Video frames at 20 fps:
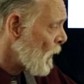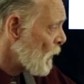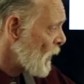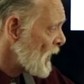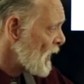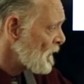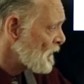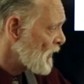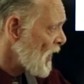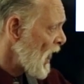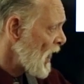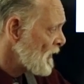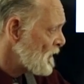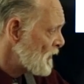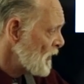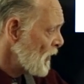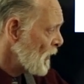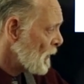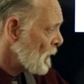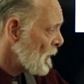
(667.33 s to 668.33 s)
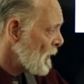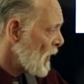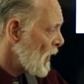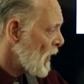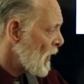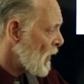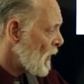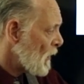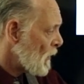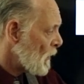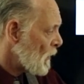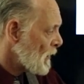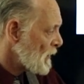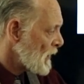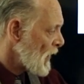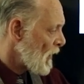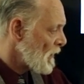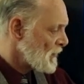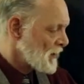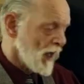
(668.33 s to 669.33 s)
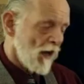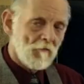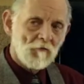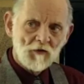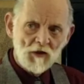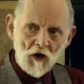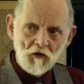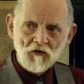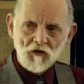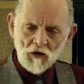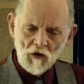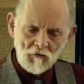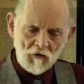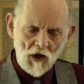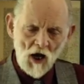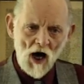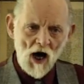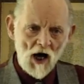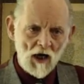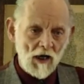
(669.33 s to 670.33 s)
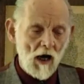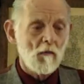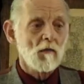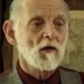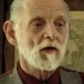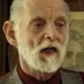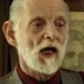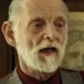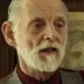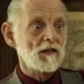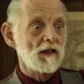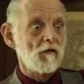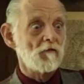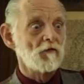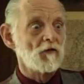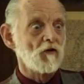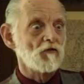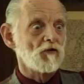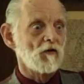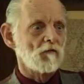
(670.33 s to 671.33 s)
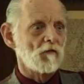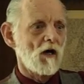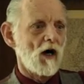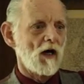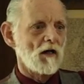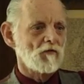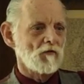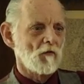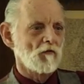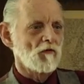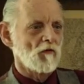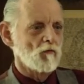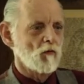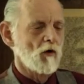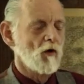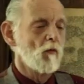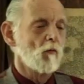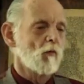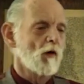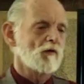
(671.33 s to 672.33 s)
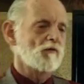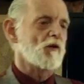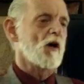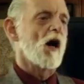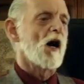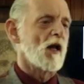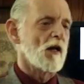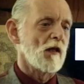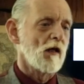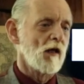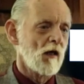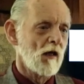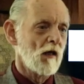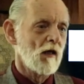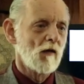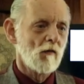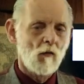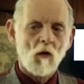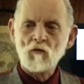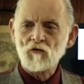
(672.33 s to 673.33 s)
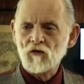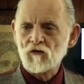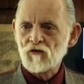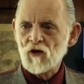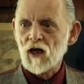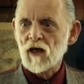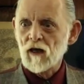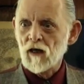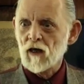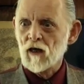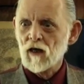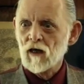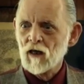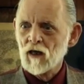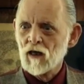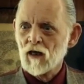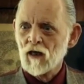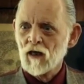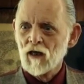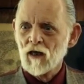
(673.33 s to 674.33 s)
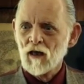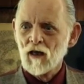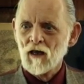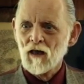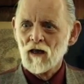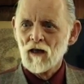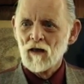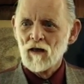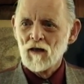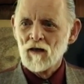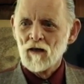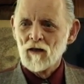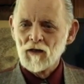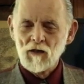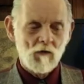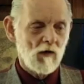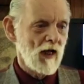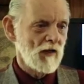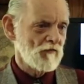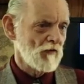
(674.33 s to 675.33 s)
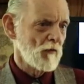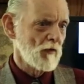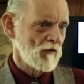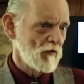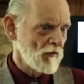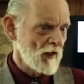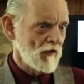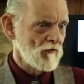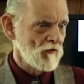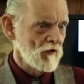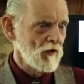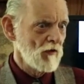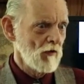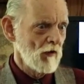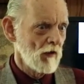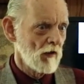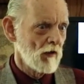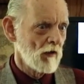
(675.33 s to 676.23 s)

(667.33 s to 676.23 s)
what does God do? Now, definition of God. How many would like a definition of God? Someone says, well, who, what's God? What would you say? You ever had someone do that to you?